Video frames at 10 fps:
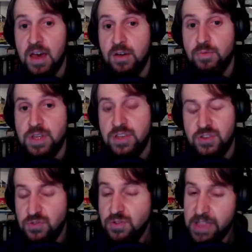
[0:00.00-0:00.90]
We
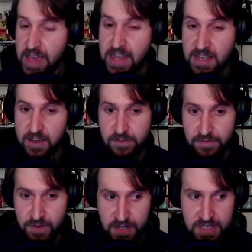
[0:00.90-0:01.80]
do like to go
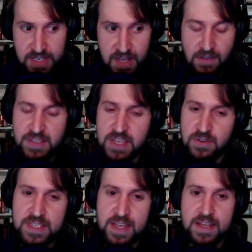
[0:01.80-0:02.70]
first. Obviously
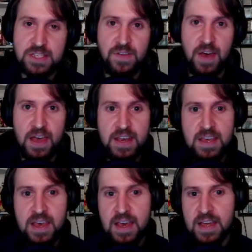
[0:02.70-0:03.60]
going second's fine,
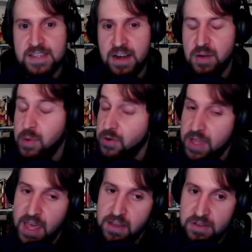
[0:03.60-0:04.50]
because then our opponent
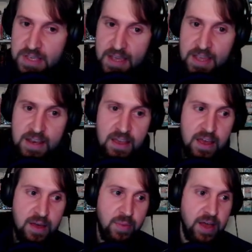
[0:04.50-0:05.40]
can't go second.
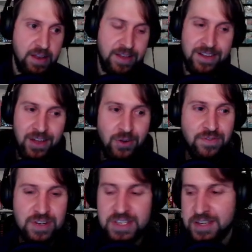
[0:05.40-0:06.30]
But going
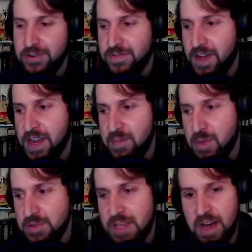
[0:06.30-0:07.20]
first is totally fine, and
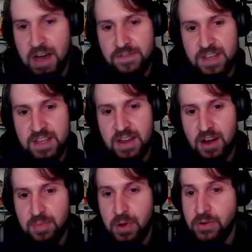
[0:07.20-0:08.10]
most often our
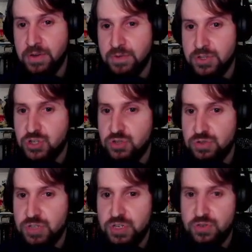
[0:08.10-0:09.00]
opponent will
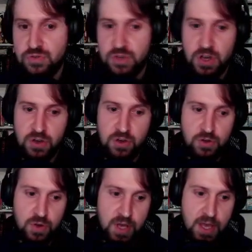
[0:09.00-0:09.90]
choose to
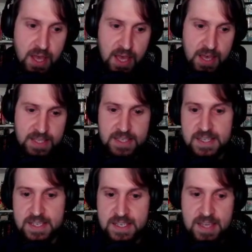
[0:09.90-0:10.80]
go
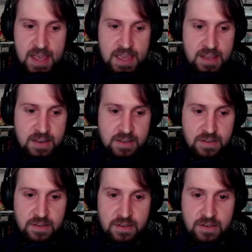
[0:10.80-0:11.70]
second
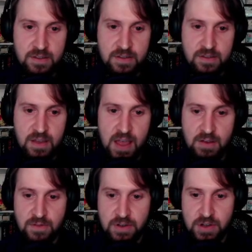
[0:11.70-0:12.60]

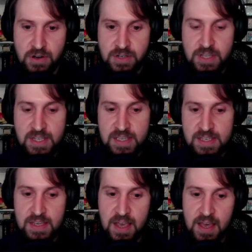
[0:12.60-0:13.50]

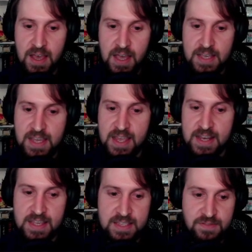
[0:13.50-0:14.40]
regardless. His hand
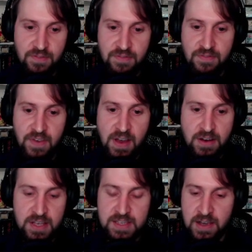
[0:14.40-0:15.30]
is
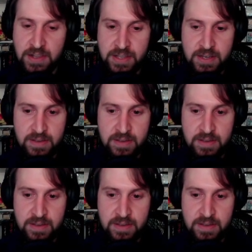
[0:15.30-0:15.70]
very solid.